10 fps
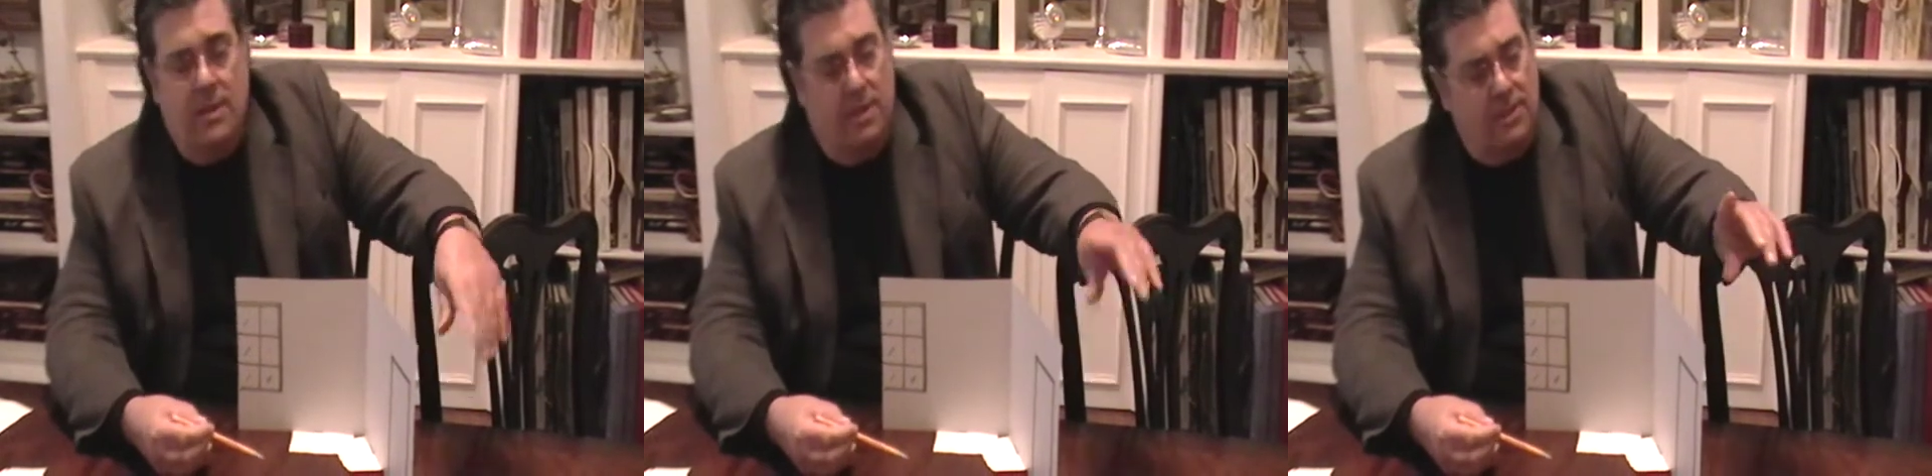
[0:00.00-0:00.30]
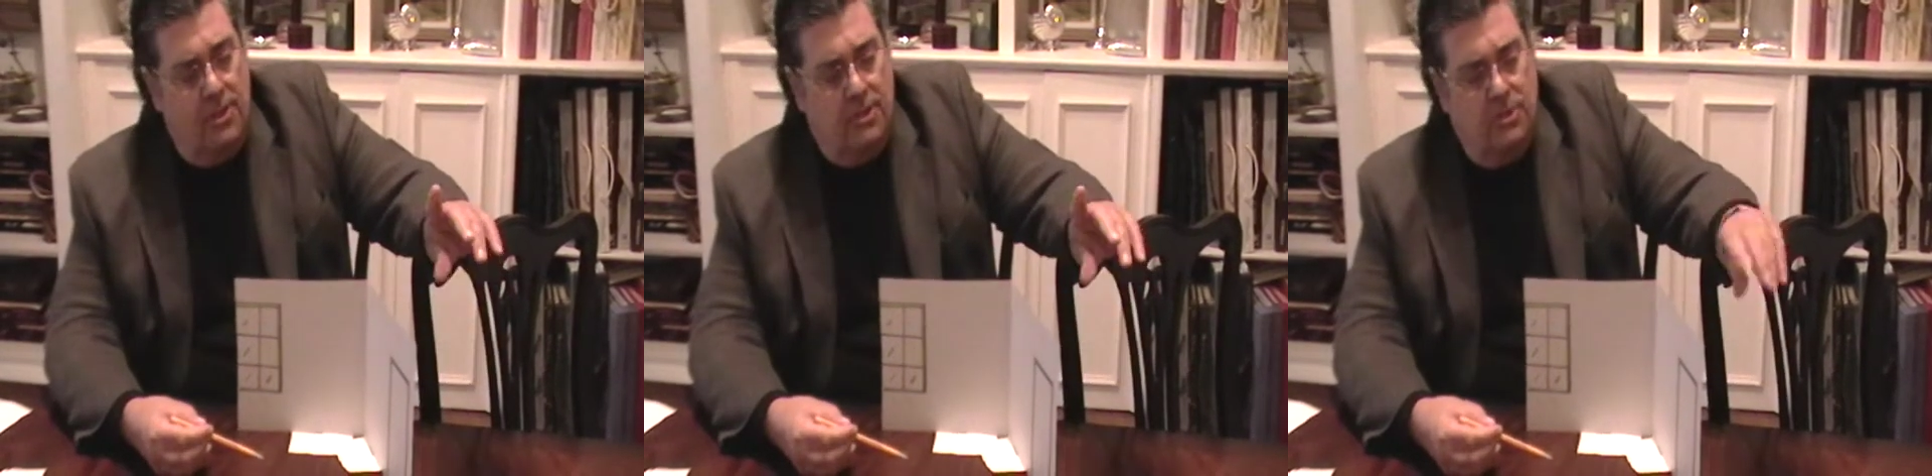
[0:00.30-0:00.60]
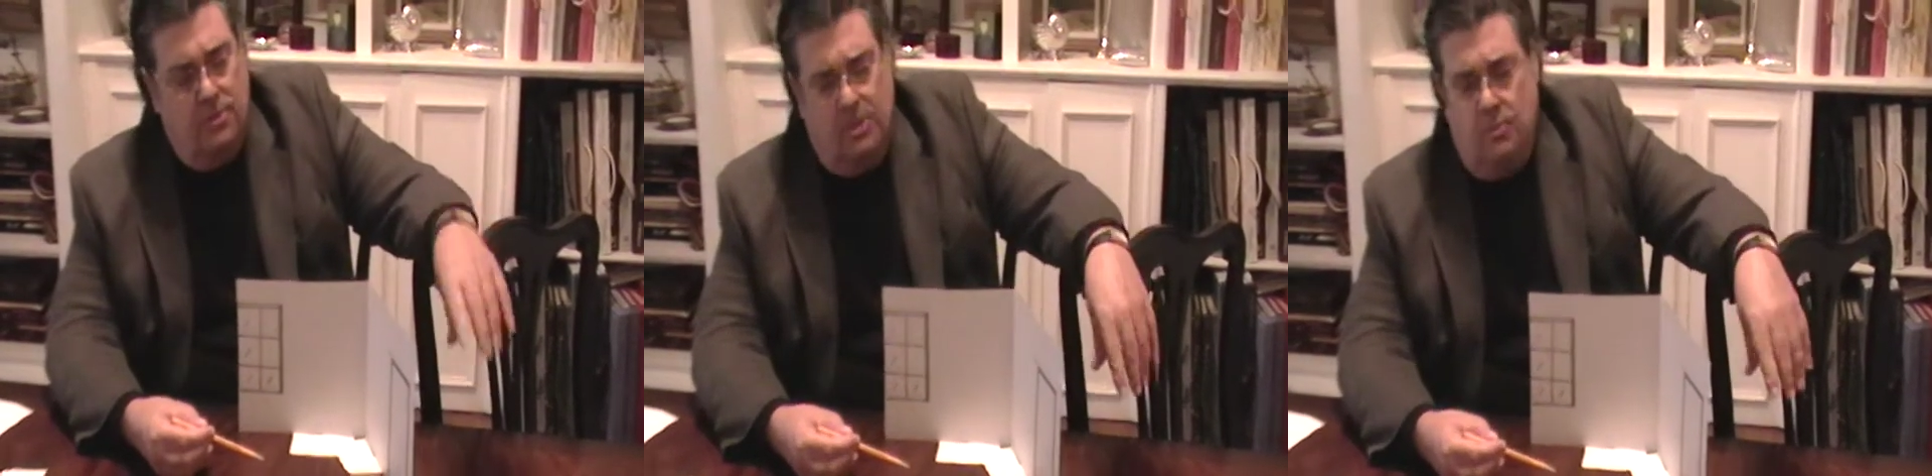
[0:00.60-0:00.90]
The other thing
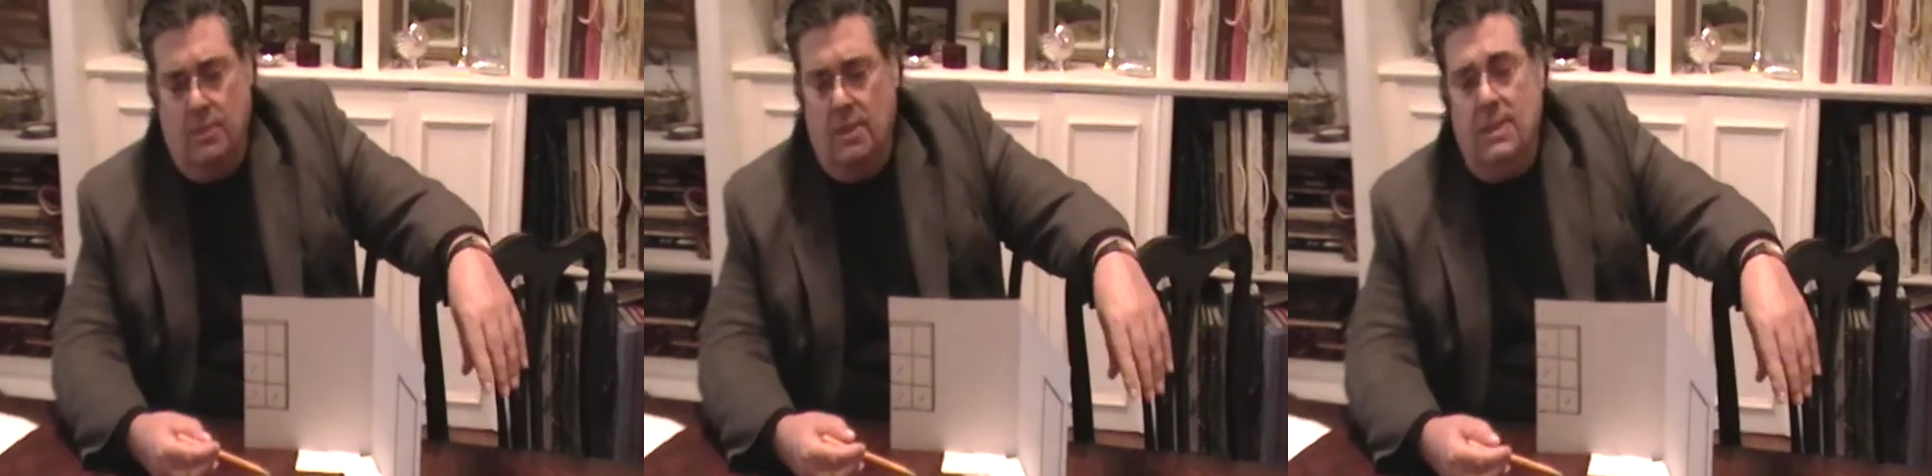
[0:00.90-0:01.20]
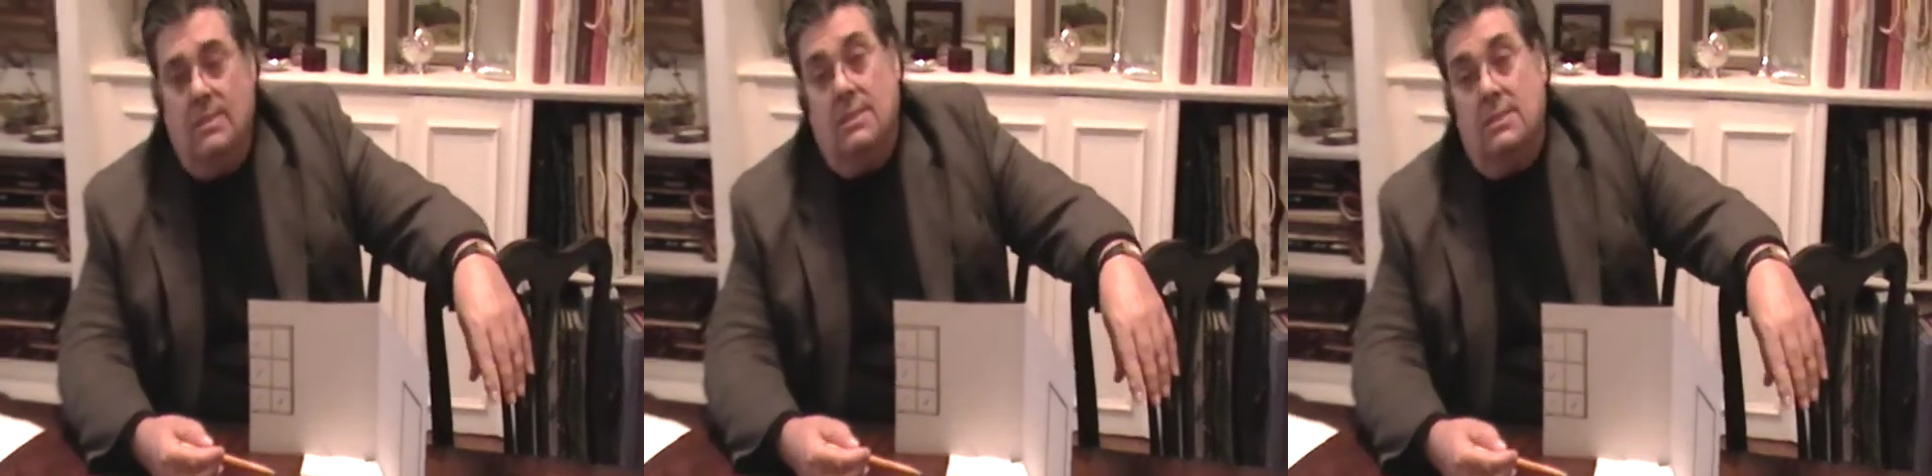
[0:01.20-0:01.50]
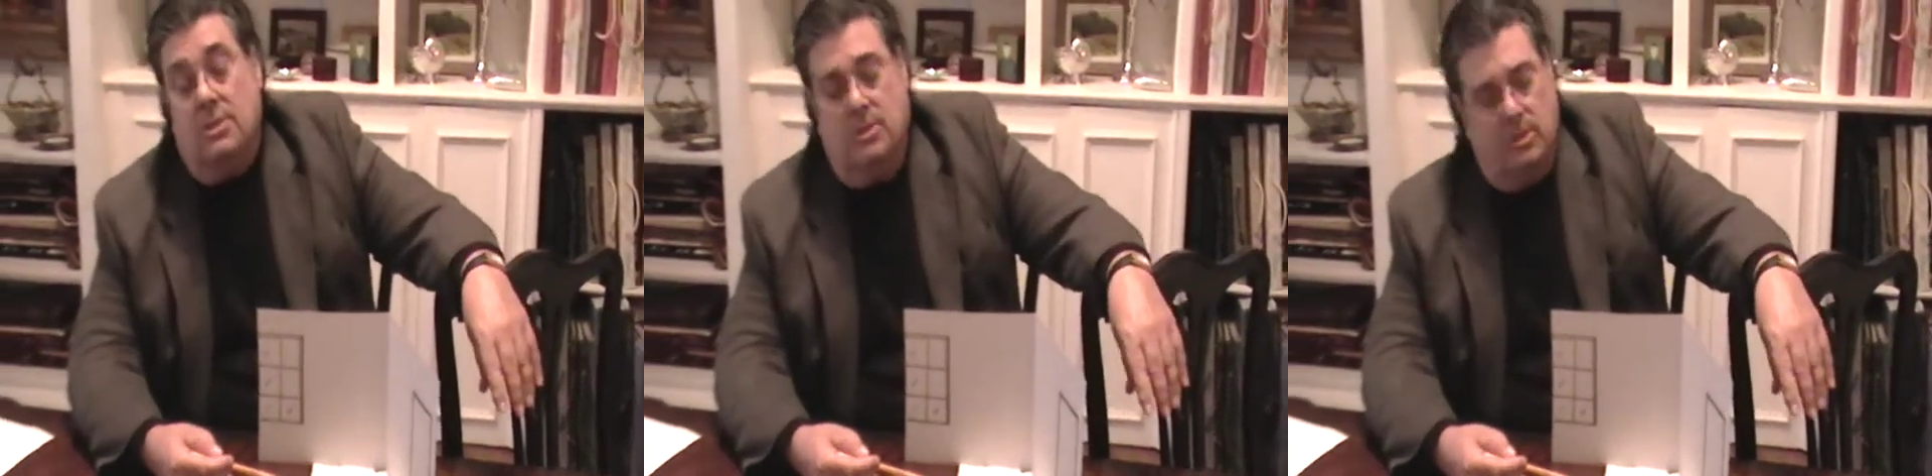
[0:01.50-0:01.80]
too that you really need to
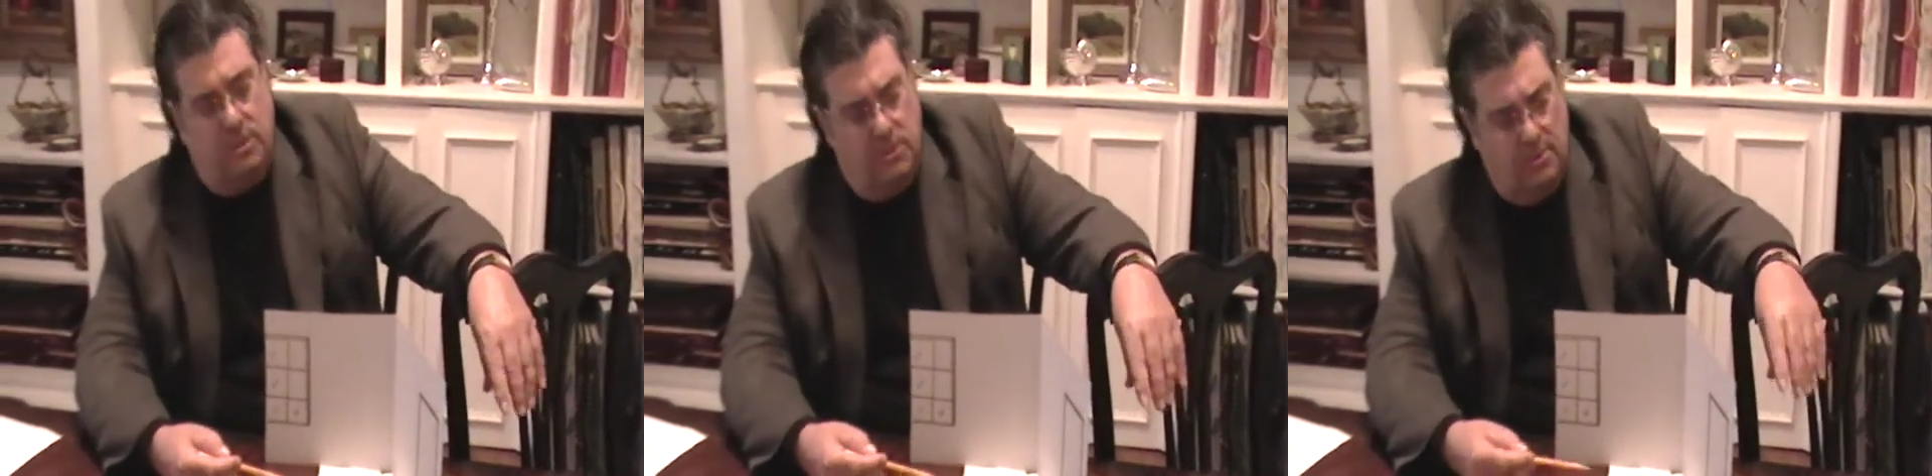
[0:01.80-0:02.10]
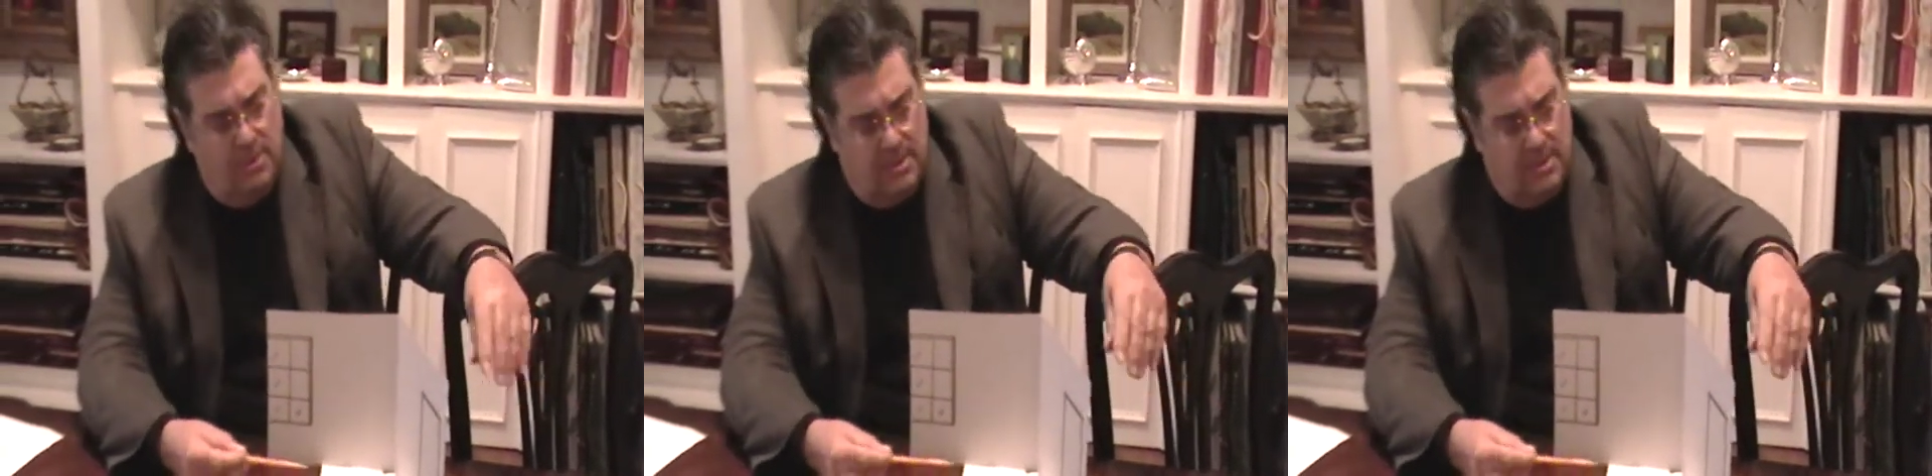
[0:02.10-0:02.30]
consider too